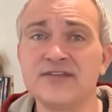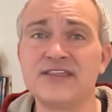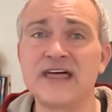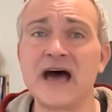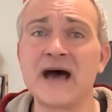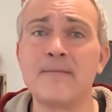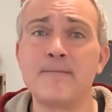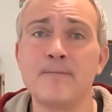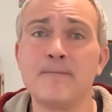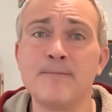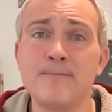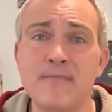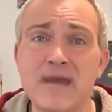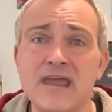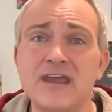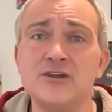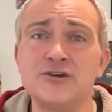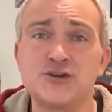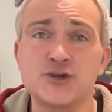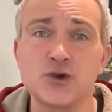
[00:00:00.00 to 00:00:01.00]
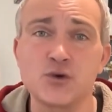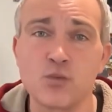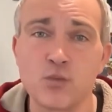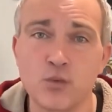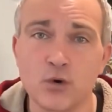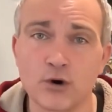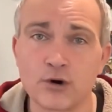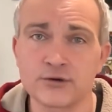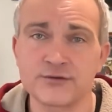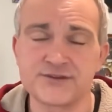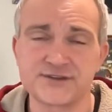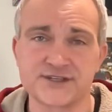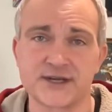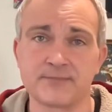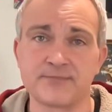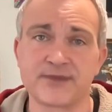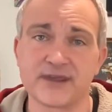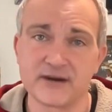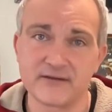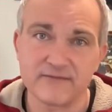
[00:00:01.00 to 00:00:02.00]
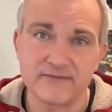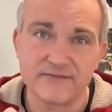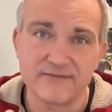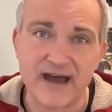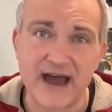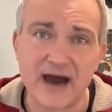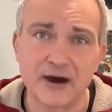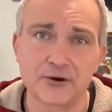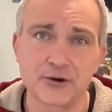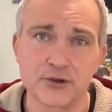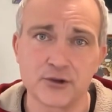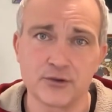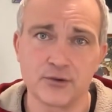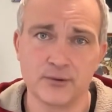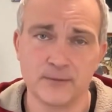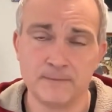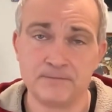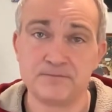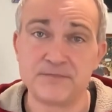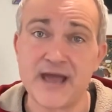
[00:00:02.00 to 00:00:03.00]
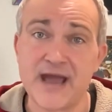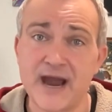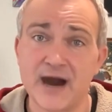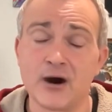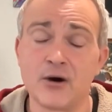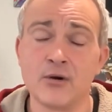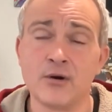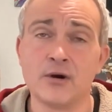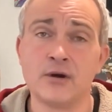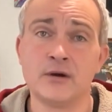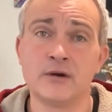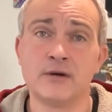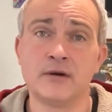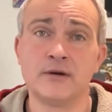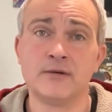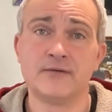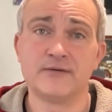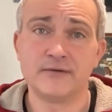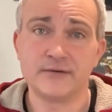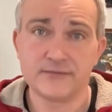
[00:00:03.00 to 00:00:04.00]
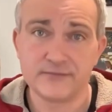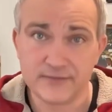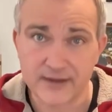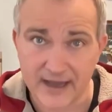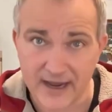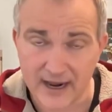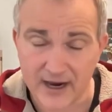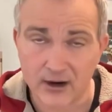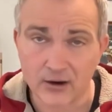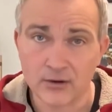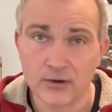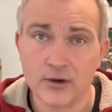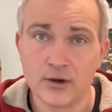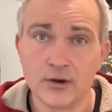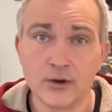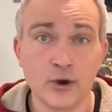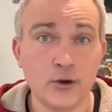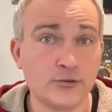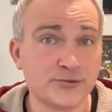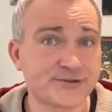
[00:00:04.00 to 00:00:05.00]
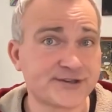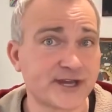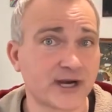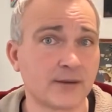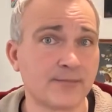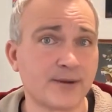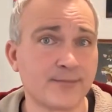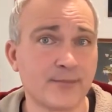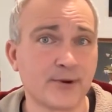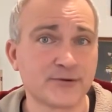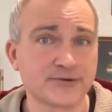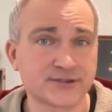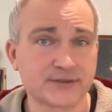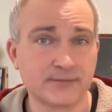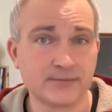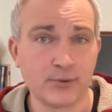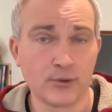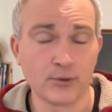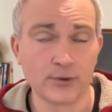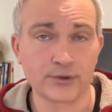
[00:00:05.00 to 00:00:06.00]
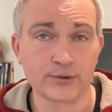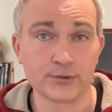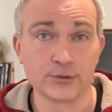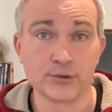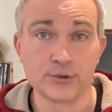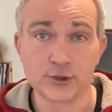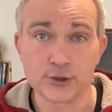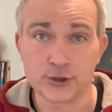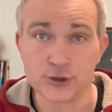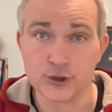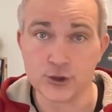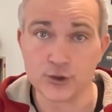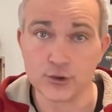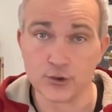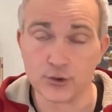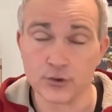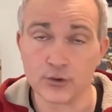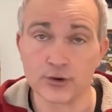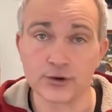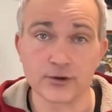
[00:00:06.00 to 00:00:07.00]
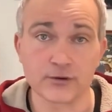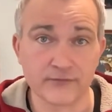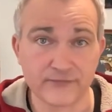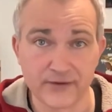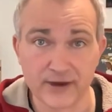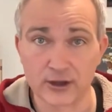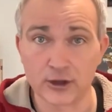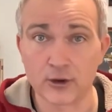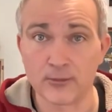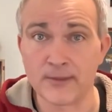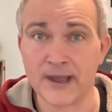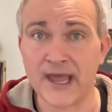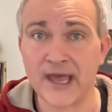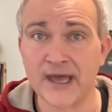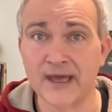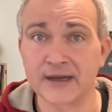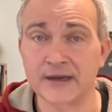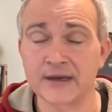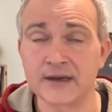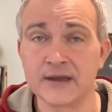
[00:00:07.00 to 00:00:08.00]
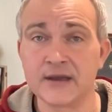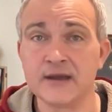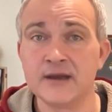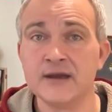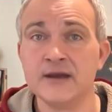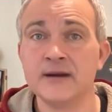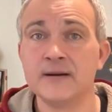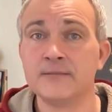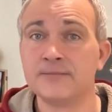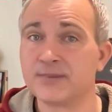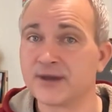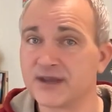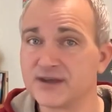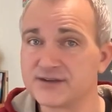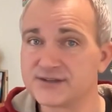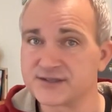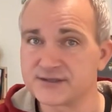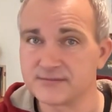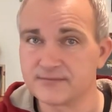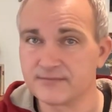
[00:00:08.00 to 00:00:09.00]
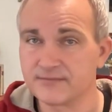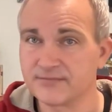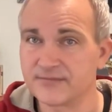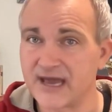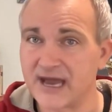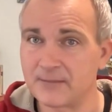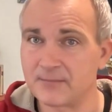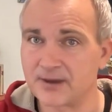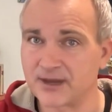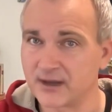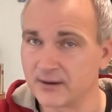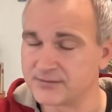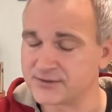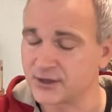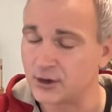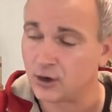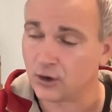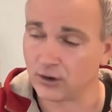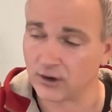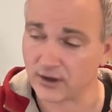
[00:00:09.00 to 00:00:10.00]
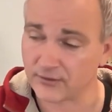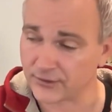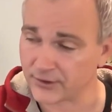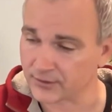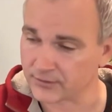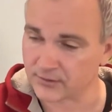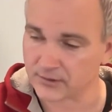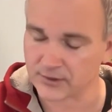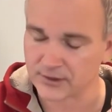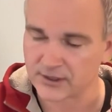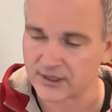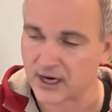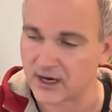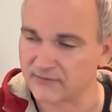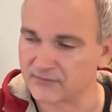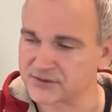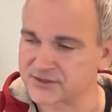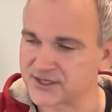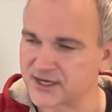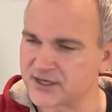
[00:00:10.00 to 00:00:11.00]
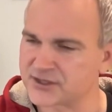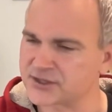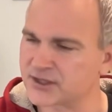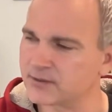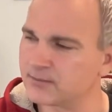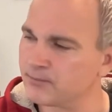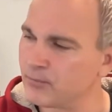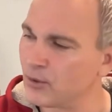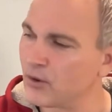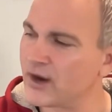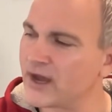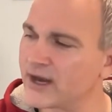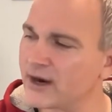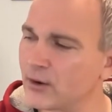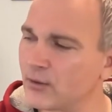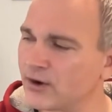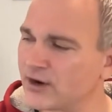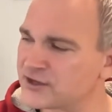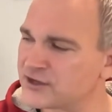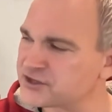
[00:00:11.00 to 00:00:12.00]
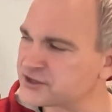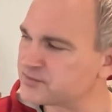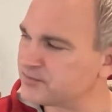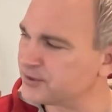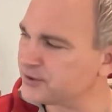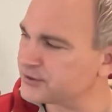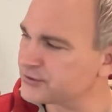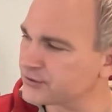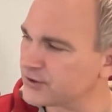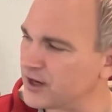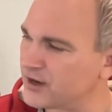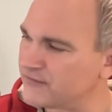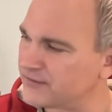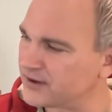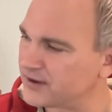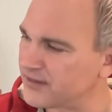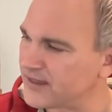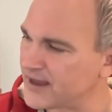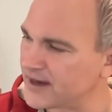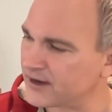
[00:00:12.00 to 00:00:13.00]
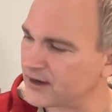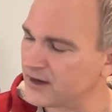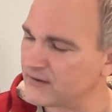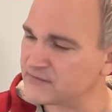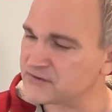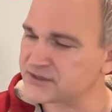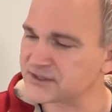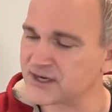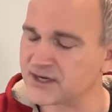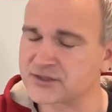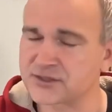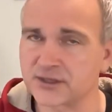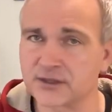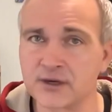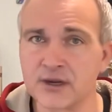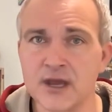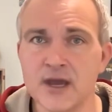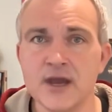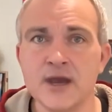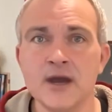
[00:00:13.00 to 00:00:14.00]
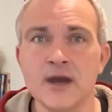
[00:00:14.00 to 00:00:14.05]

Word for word: that made you worth something of value. Now, now, who's going to be most important, you or your fellow man? Because that becomes a whole other conversation. Boy, I don't want to splinter off into that conversation,